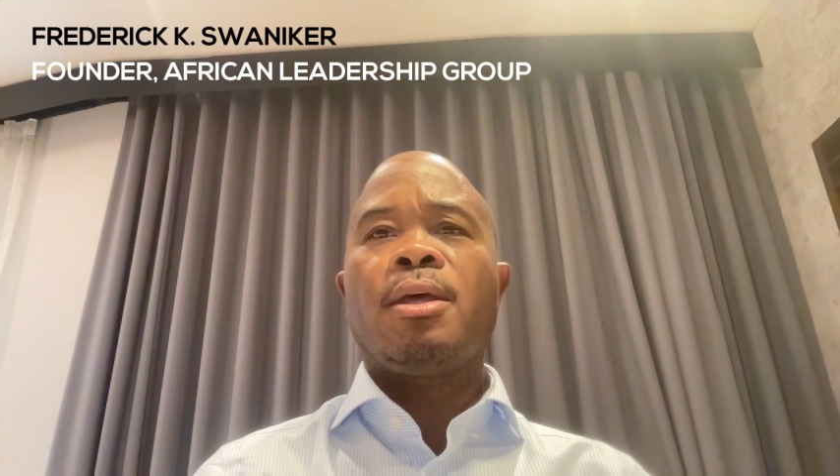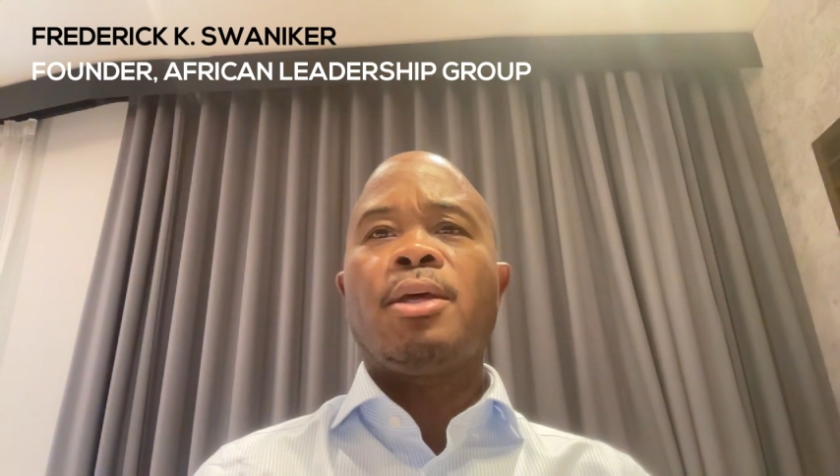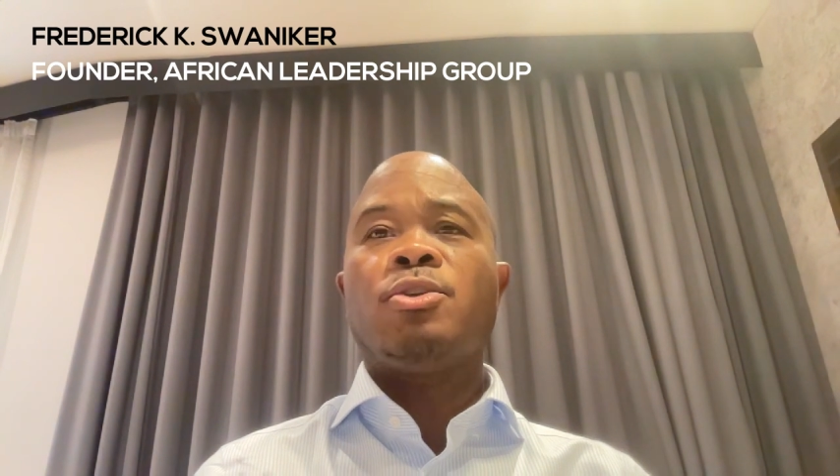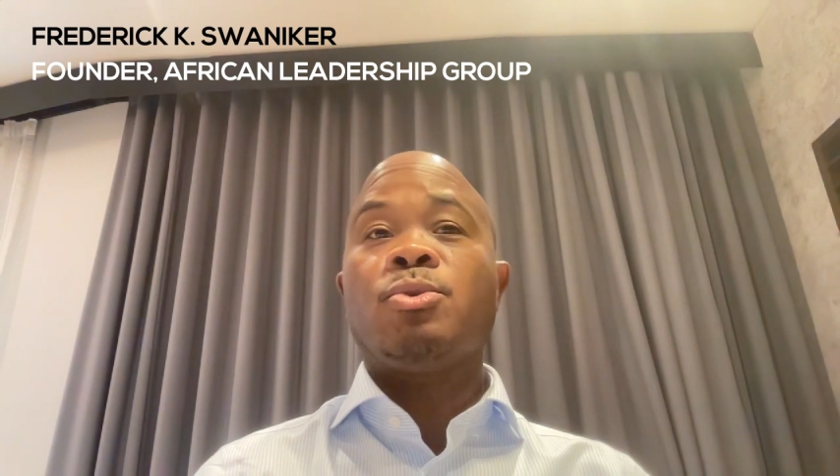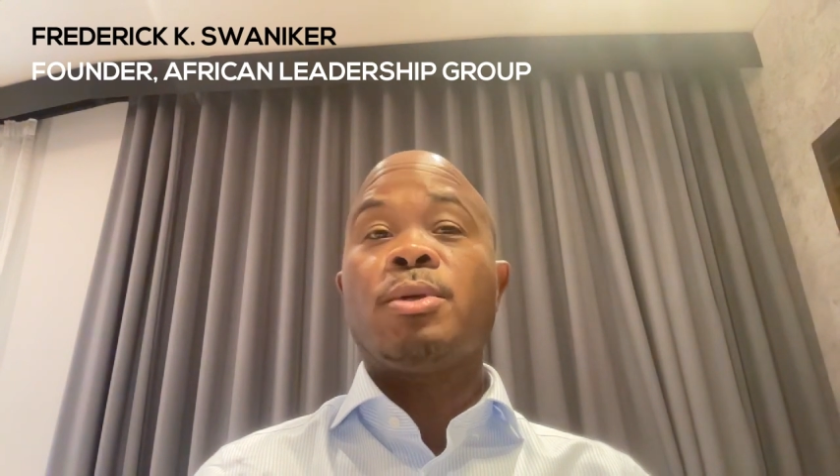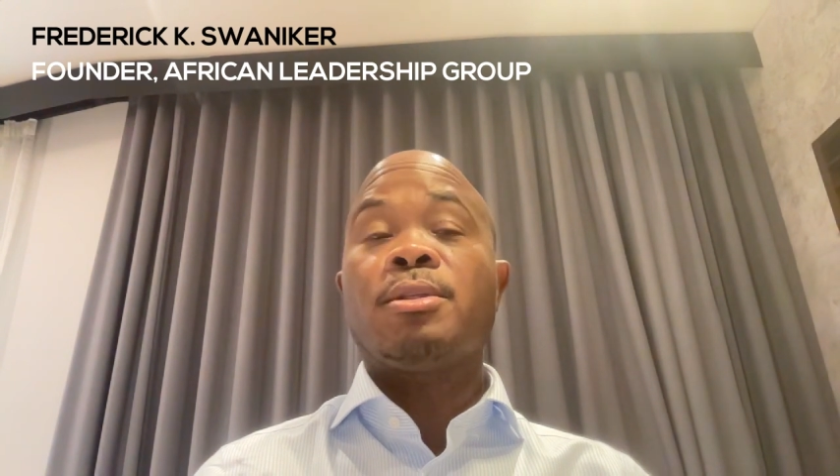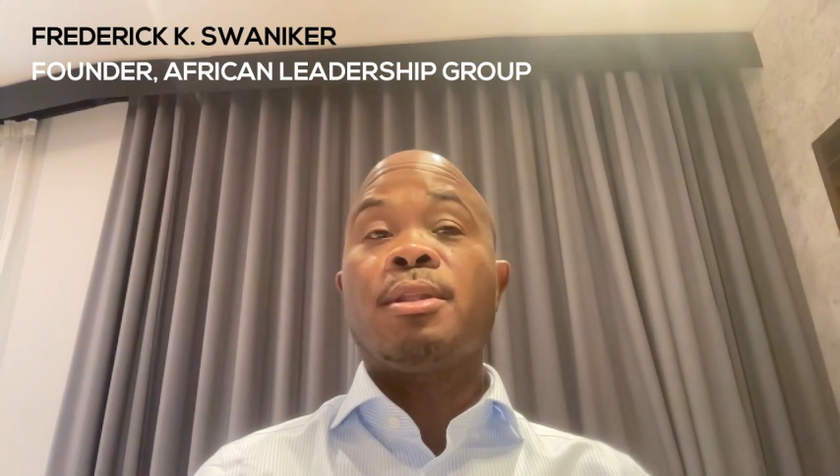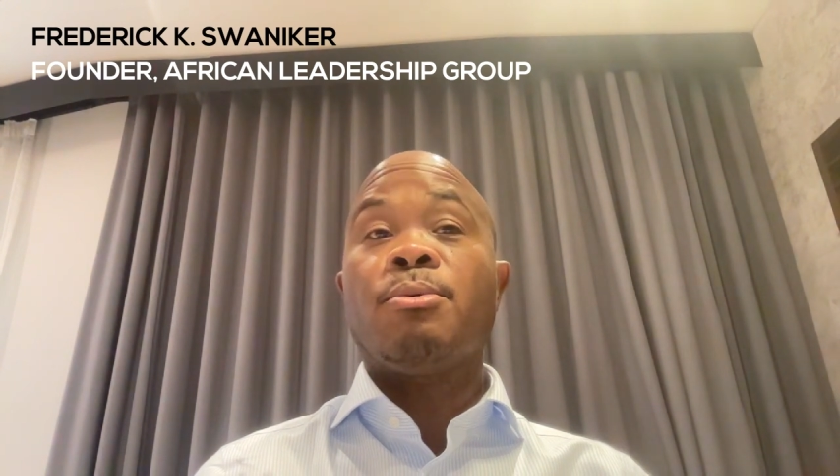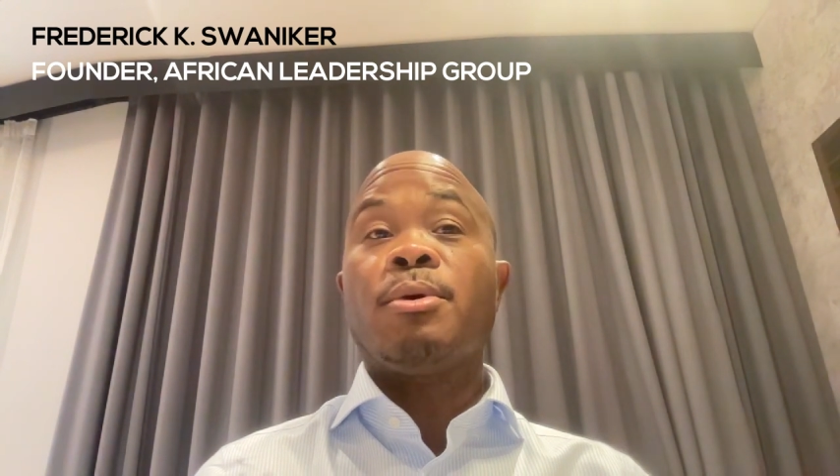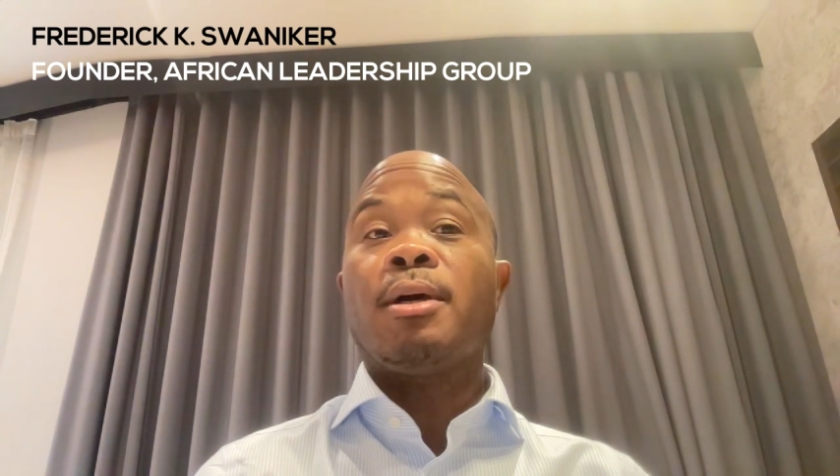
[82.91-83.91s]
and showed us
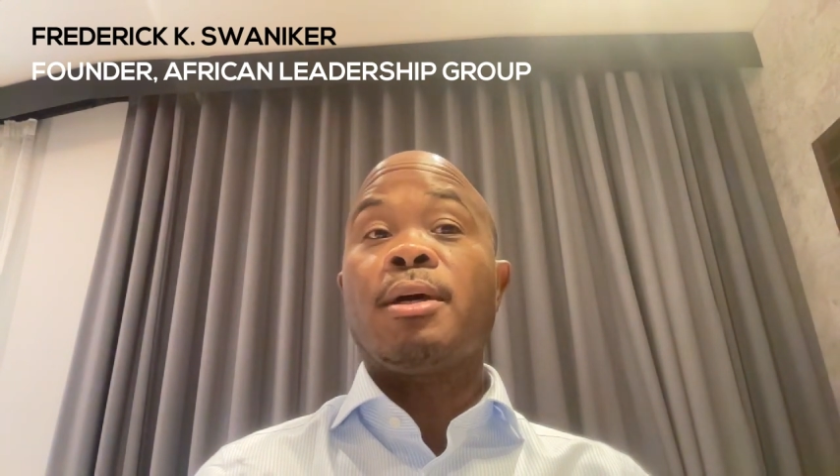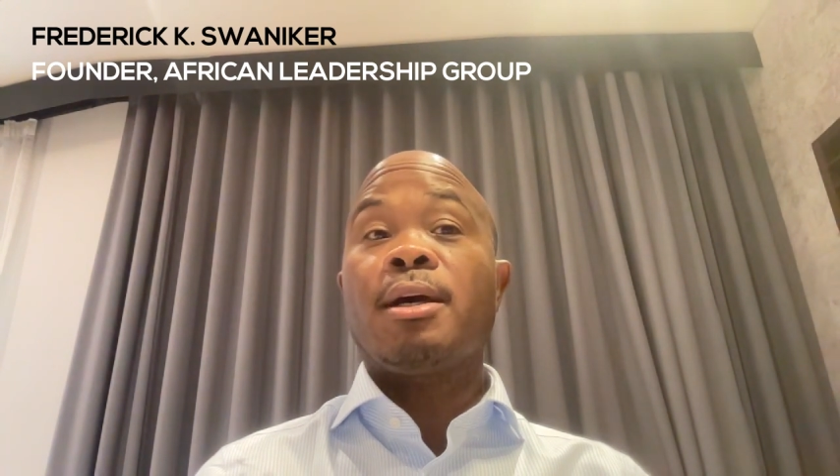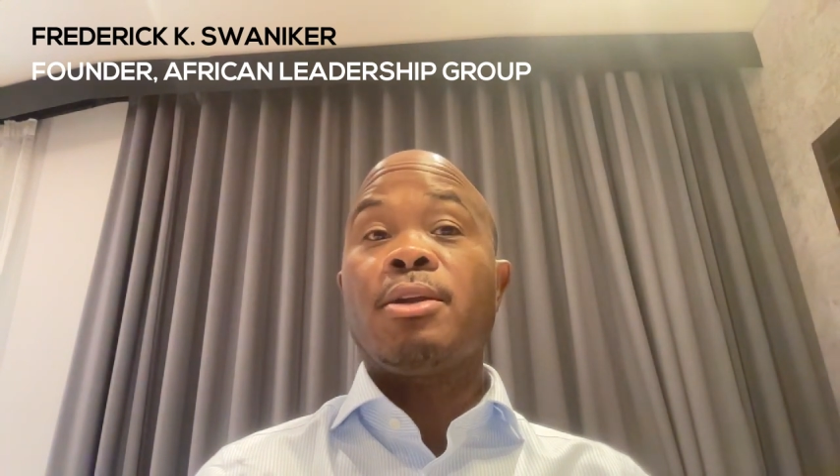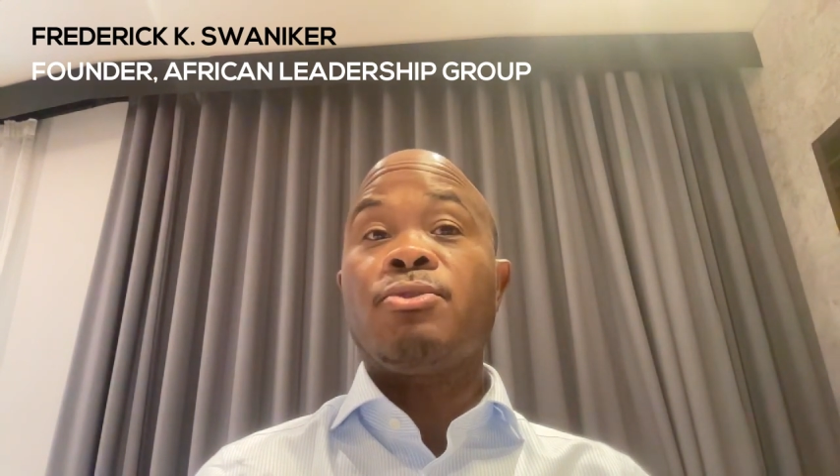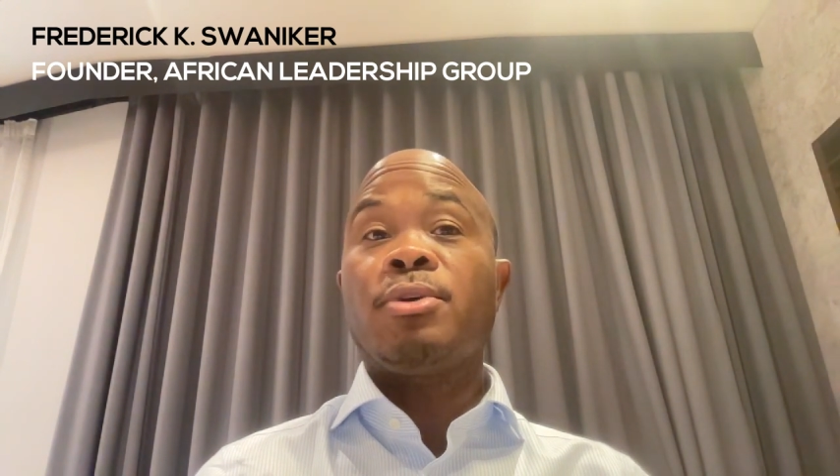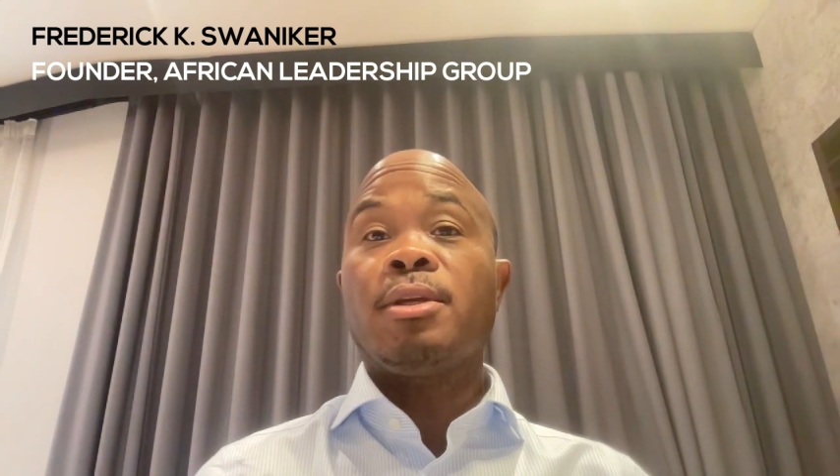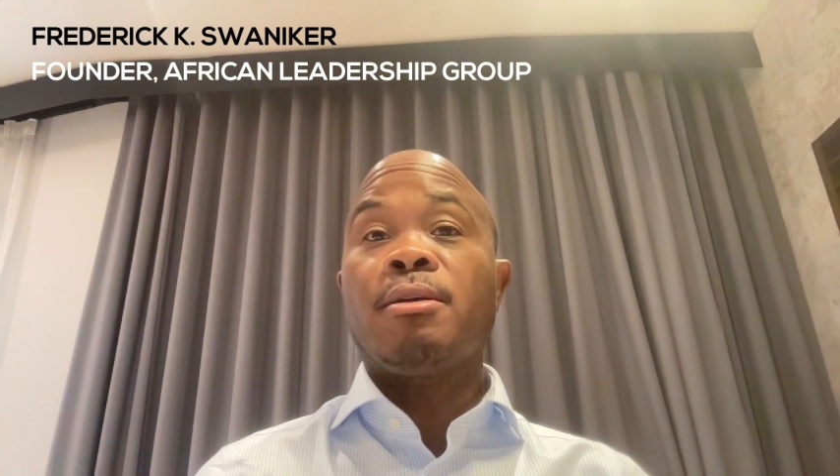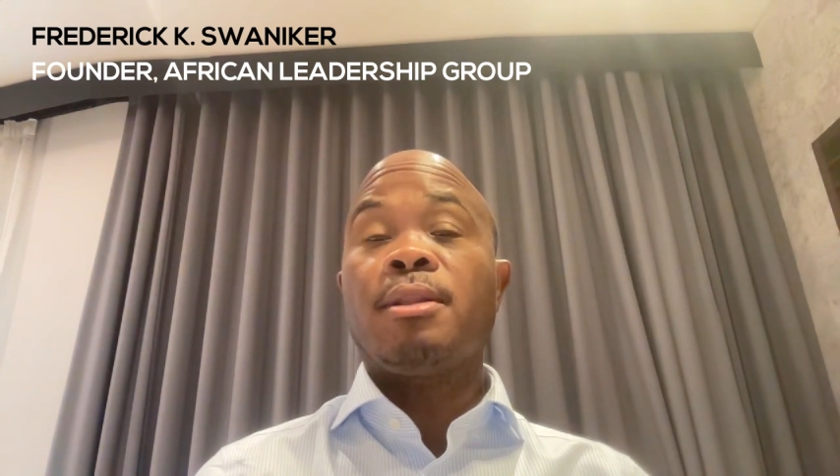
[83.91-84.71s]
there were a country,